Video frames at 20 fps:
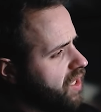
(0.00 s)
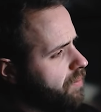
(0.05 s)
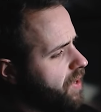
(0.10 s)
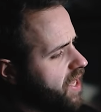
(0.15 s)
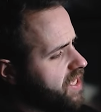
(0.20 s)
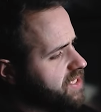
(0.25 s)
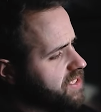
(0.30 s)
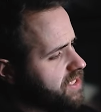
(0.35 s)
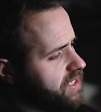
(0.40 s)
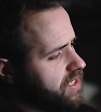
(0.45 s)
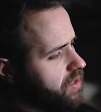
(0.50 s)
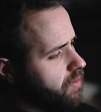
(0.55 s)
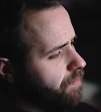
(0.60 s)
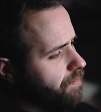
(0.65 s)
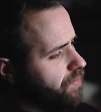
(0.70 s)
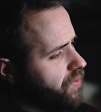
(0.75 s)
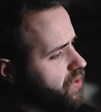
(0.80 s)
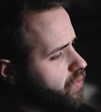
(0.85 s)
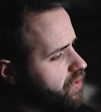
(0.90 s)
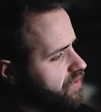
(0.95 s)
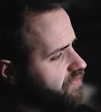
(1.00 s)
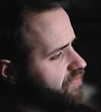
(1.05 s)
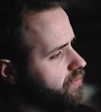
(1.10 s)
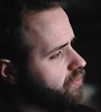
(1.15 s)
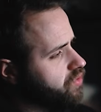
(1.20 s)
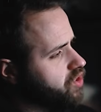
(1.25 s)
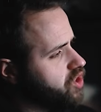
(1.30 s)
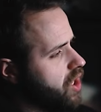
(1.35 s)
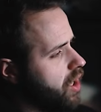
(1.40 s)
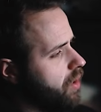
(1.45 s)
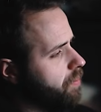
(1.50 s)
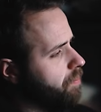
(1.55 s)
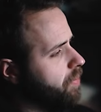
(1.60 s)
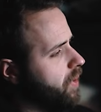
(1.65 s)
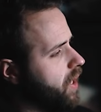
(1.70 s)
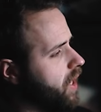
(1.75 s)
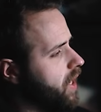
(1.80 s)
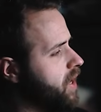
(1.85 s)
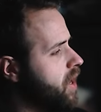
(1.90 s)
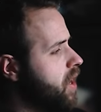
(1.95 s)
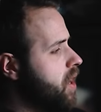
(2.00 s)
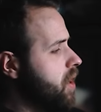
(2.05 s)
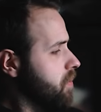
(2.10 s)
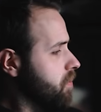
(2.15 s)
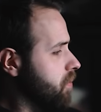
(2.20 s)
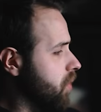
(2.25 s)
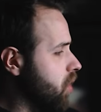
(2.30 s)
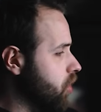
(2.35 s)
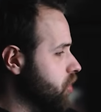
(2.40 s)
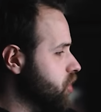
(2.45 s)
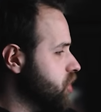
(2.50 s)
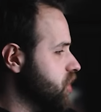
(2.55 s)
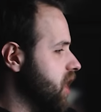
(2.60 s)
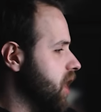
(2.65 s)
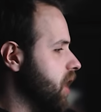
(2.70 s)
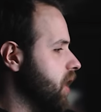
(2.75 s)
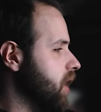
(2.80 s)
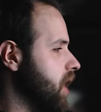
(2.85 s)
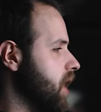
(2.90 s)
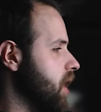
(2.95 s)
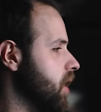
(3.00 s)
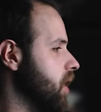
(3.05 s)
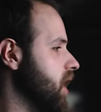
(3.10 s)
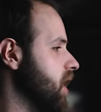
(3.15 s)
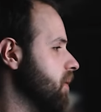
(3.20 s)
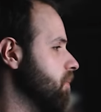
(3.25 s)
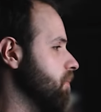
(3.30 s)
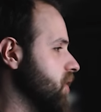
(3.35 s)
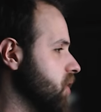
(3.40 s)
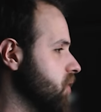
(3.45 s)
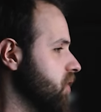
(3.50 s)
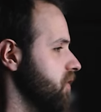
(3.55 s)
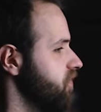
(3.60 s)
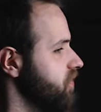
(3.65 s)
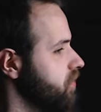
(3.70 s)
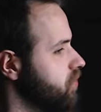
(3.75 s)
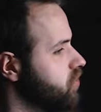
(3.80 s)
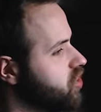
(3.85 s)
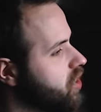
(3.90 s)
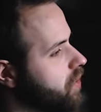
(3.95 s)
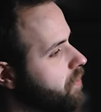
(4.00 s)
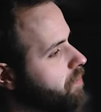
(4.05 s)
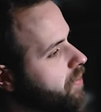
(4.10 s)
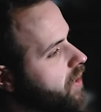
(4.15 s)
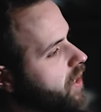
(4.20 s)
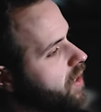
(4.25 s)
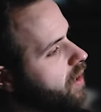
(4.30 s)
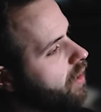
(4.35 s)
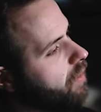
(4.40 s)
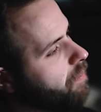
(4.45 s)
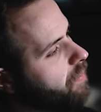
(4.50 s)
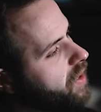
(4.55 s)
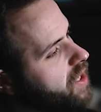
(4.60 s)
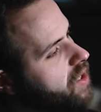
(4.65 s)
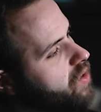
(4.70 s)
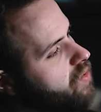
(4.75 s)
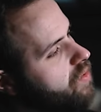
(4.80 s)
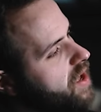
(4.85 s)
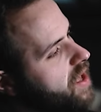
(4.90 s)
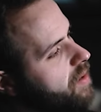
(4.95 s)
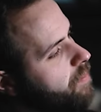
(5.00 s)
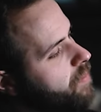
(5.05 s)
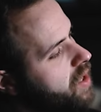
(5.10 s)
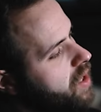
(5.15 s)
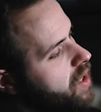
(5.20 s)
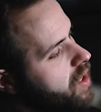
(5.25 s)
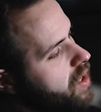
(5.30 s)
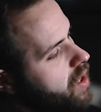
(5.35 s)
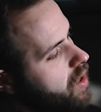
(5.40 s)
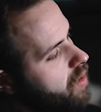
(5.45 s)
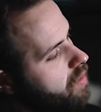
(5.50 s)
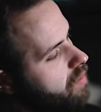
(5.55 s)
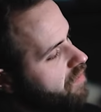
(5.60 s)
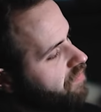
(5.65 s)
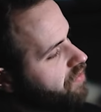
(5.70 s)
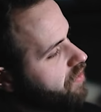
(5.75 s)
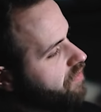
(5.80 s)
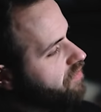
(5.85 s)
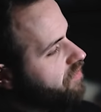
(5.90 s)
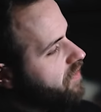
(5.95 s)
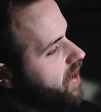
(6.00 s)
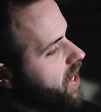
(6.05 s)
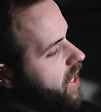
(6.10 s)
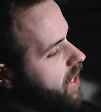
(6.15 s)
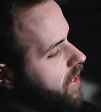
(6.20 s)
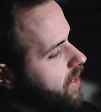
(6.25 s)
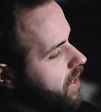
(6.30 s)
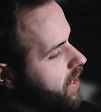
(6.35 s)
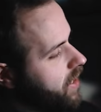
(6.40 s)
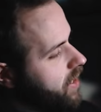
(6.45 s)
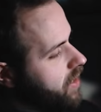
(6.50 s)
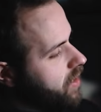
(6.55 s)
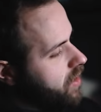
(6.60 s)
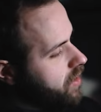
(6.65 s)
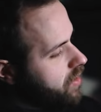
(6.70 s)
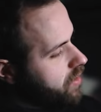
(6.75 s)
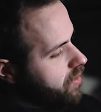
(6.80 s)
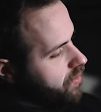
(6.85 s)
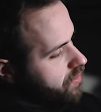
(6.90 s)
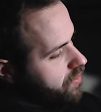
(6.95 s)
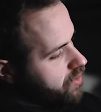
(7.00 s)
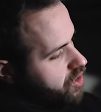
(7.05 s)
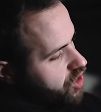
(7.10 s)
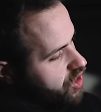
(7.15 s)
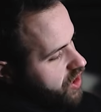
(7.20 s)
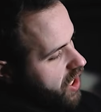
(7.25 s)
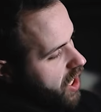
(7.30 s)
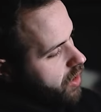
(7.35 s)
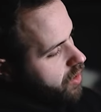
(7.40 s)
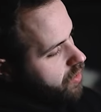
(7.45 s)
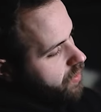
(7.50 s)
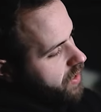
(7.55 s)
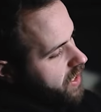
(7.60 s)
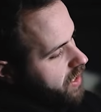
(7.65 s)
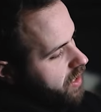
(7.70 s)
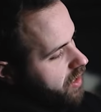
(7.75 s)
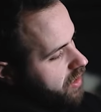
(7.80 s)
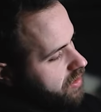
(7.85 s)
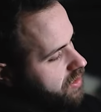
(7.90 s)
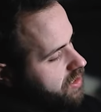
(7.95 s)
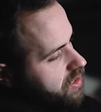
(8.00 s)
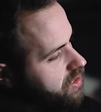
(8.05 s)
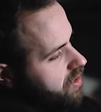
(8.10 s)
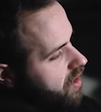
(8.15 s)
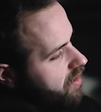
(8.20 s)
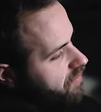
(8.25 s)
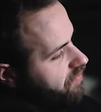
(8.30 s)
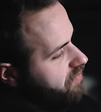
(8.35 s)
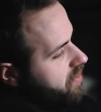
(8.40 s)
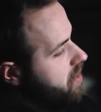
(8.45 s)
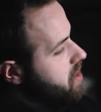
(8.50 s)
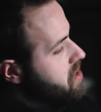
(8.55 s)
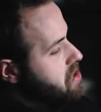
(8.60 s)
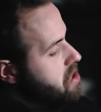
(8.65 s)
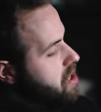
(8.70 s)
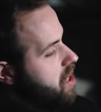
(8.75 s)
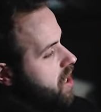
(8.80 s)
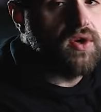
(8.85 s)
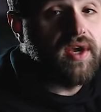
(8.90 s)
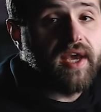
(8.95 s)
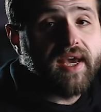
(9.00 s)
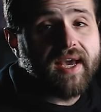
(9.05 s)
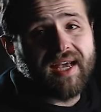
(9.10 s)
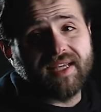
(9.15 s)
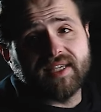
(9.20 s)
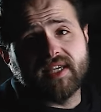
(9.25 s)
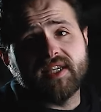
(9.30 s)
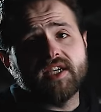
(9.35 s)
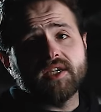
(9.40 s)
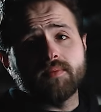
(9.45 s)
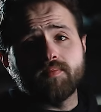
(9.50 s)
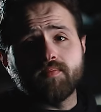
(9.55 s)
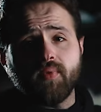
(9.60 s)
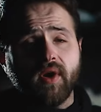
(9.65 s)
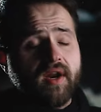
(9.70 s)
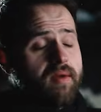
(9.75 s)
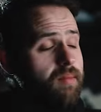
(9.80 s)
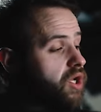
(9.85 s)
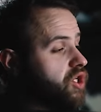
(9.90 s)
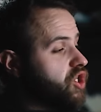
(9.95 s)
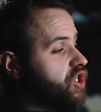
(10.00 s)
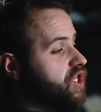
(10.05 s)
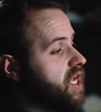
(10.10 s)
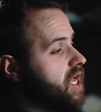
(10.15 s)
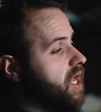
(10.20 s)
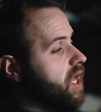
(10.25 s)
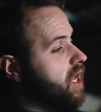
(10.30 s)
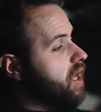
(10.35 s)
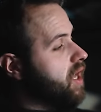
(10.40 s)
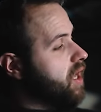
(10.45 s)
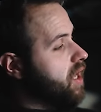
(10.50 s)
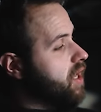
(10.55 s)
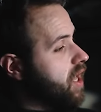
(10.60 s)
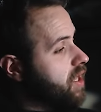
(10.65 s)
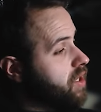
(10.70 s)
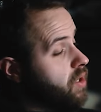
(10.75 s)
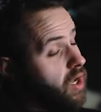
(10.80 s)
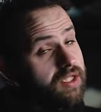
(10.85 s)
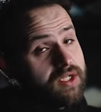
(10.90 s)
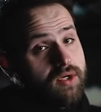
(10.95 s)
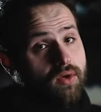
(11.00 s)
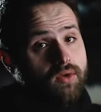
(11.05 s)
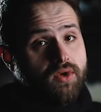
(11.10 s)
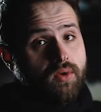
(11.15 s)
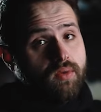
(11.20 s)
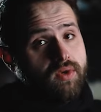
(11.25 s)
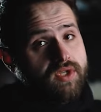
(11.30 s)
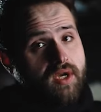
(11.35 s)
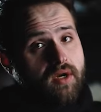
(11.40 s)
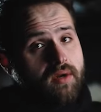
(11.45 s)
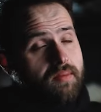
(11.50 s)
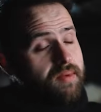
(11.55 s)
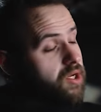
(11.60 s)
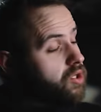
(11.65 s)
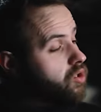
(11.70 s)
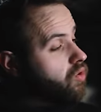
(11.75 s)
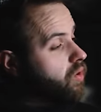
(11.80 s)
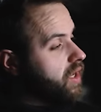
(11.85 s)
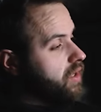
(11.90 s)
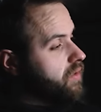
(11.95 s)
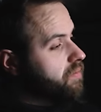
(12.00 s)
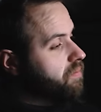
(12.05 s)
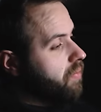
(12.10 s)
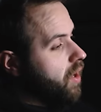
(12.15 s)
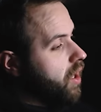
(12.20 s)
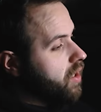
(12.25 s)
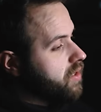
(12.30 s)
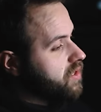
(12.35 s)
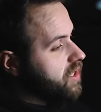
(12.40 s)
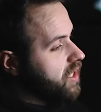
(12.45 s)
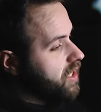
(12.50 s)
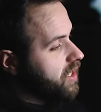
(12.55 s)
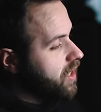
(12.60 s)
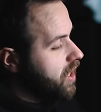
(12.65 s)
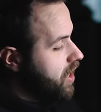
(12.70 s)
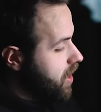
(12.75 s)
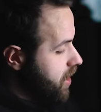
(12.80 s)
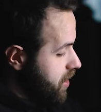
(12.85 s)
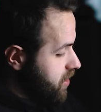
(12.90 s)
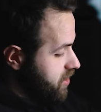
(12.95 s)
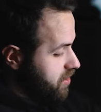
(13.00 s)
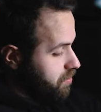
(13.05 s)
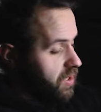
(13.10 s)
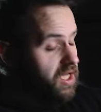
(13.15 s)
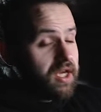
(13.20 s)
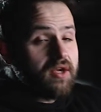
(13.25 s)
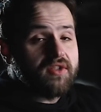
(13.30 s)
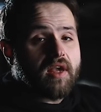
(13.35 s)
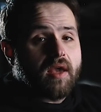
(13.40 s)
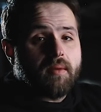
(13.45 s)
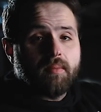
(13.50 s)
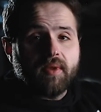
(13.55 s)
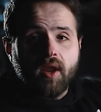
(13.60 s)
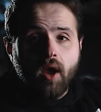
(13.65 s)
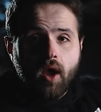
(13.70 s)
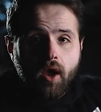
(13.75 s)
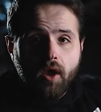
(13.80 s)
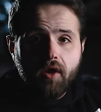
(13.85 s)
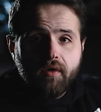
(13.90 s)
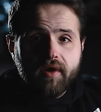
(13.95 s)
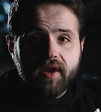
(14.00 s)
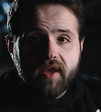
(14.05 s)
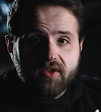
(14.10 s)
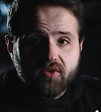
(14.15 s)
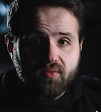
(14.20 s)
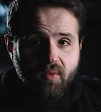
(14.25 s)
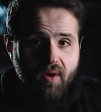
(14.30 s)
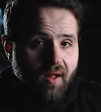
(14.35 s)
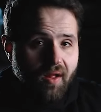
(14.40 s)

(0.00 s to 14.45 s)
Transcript: basically a beautiful job by Marshall, a beautiful job by Art by U M with the veining, you know, the shadowing and stuff. So yeah guys, this is pretty much it. I, I know I told you it was going to be a quick unboxing, simply because I'm in a hurry as